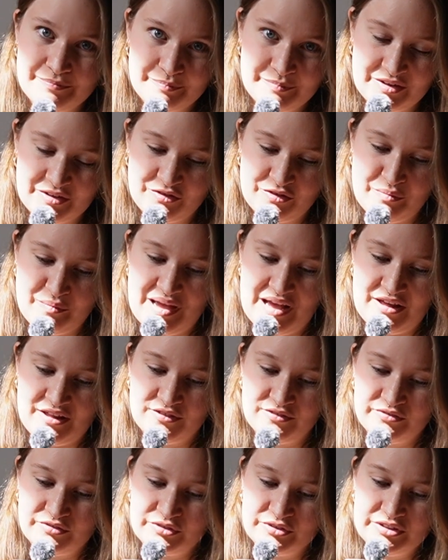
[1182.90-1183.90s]
Bit of a
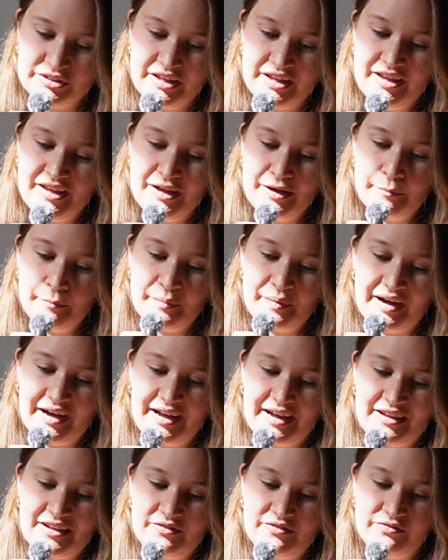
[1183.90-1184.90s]
mouthful,
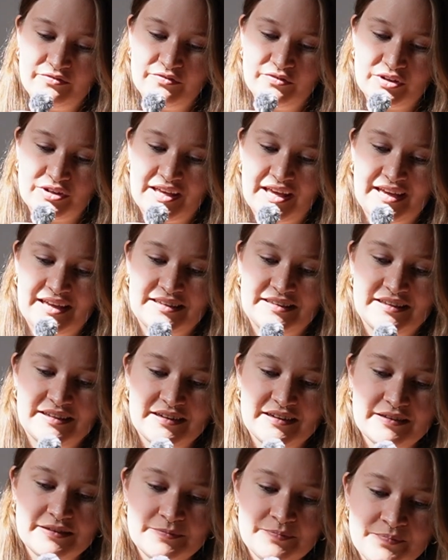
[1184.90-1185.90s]
by
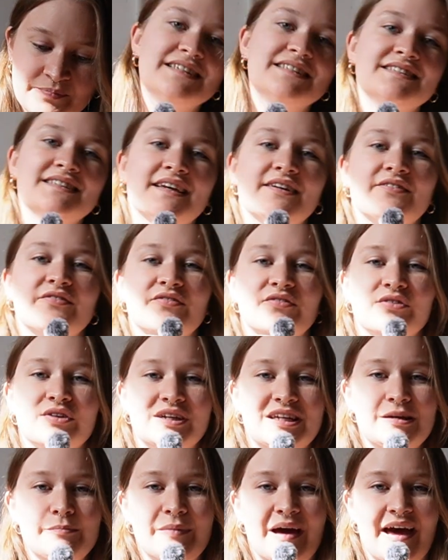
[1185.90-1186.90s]
Vercadia. It's a
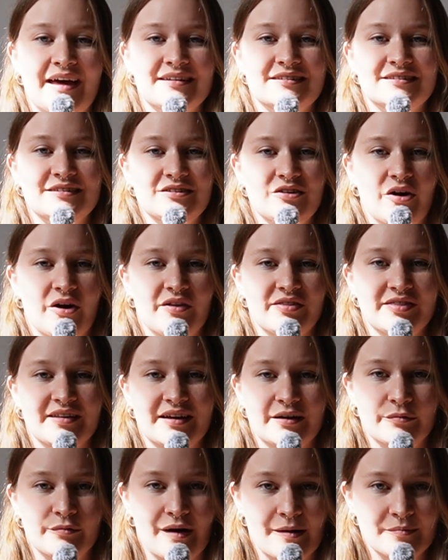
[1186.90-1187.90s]
free pattern on
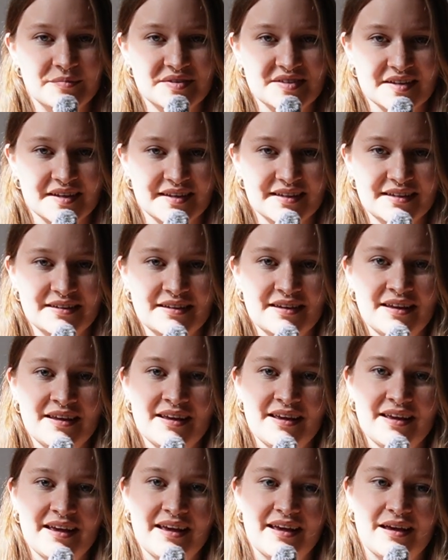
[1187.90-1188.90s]
their website,
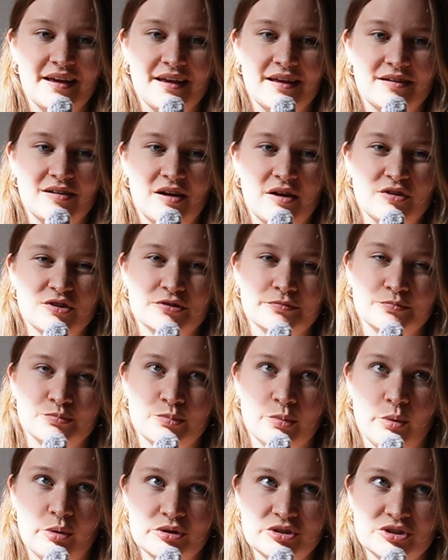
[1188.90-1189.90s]
and I was
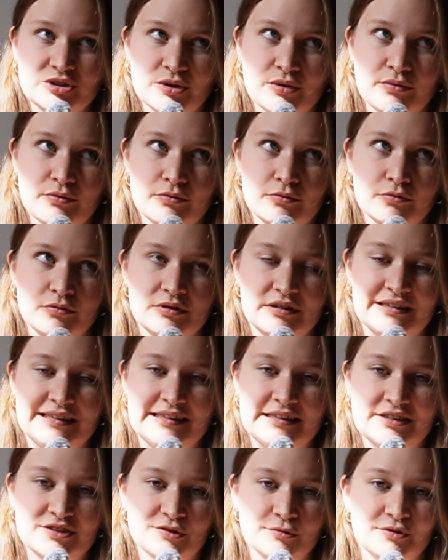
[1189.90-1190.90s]
more so
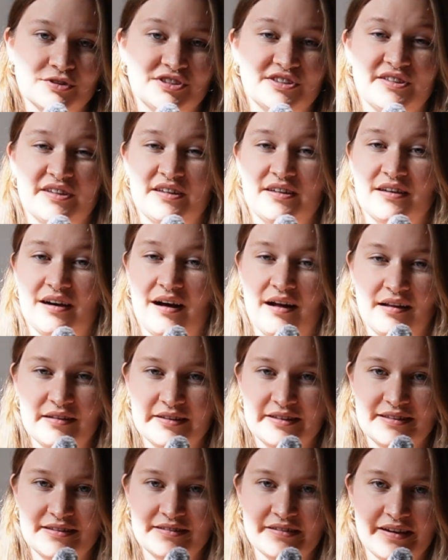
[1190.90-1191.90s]
leaning towards the
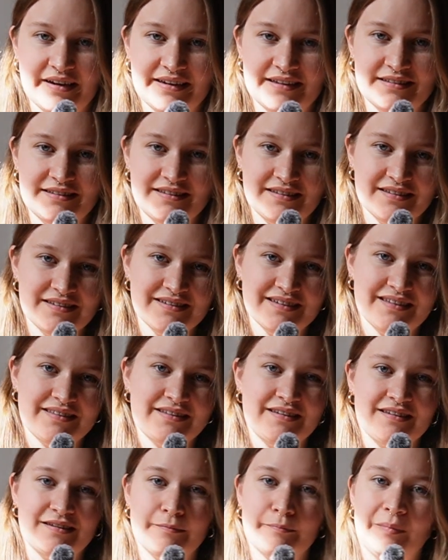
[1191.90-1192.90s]
garland idea. I
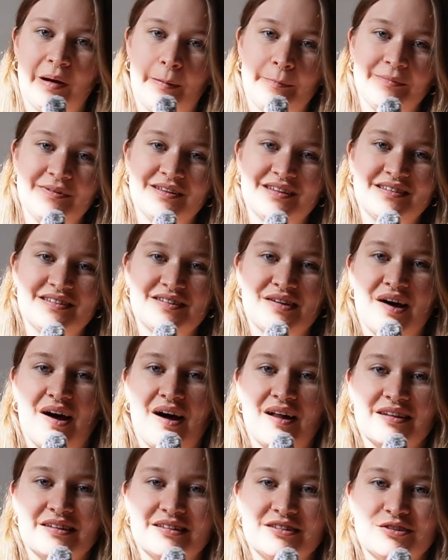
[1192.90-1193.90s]
think a pumpkin
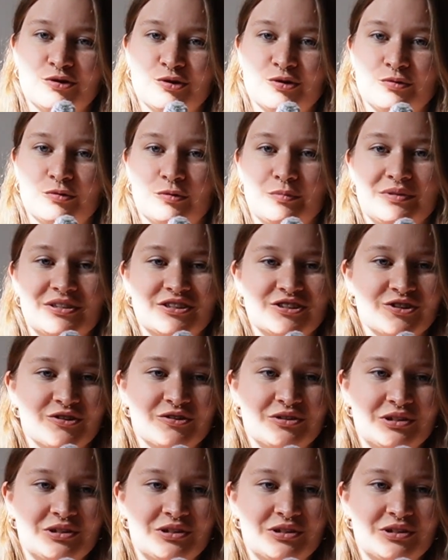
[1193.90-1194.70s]
garland would be so